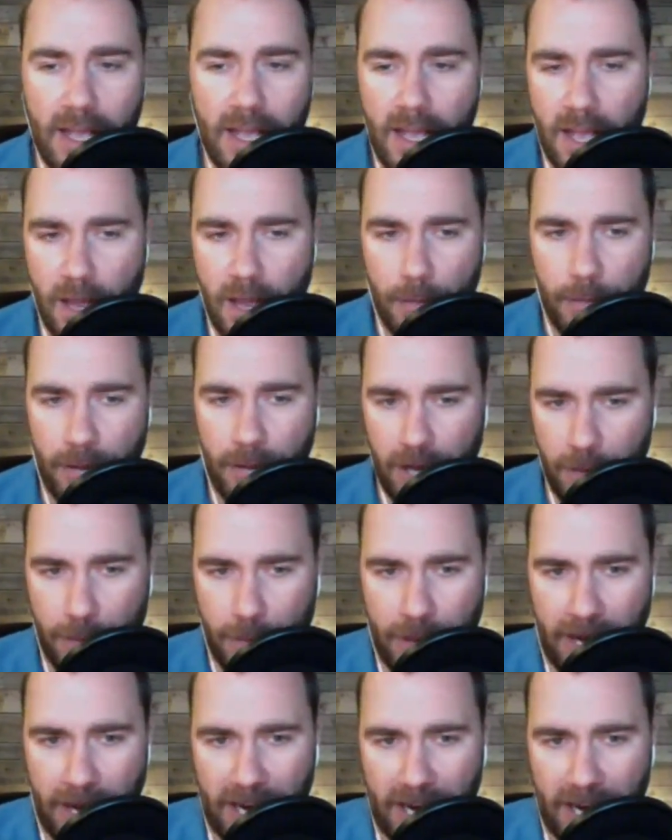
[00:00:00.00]
But you pick it
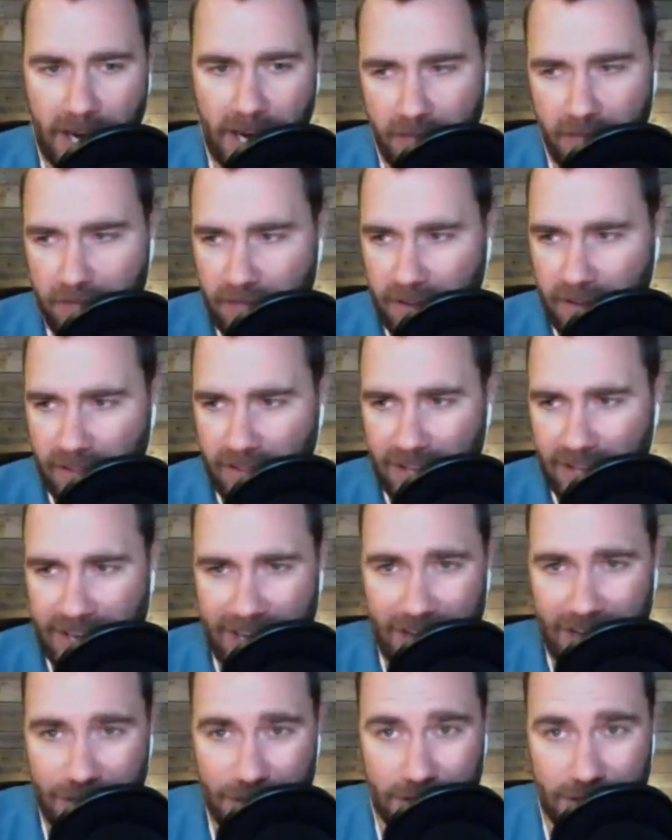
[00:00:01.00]
up and feel it, and it
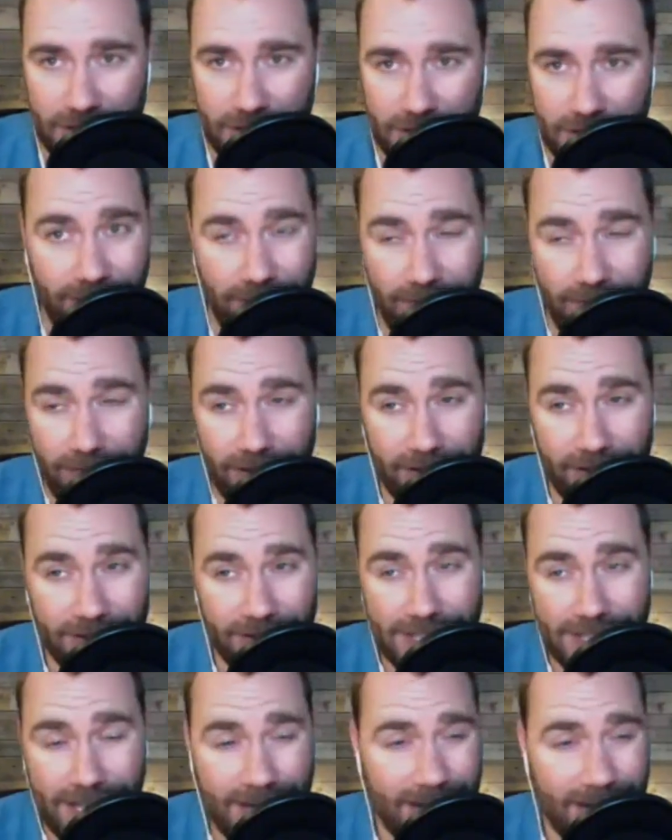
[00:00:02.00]
just feels
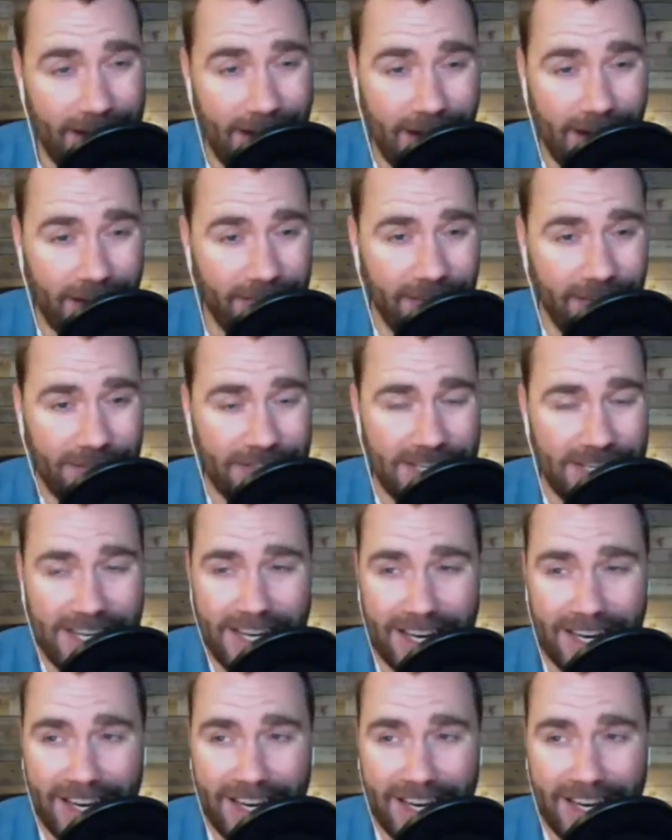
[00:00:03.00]
like an AR-15.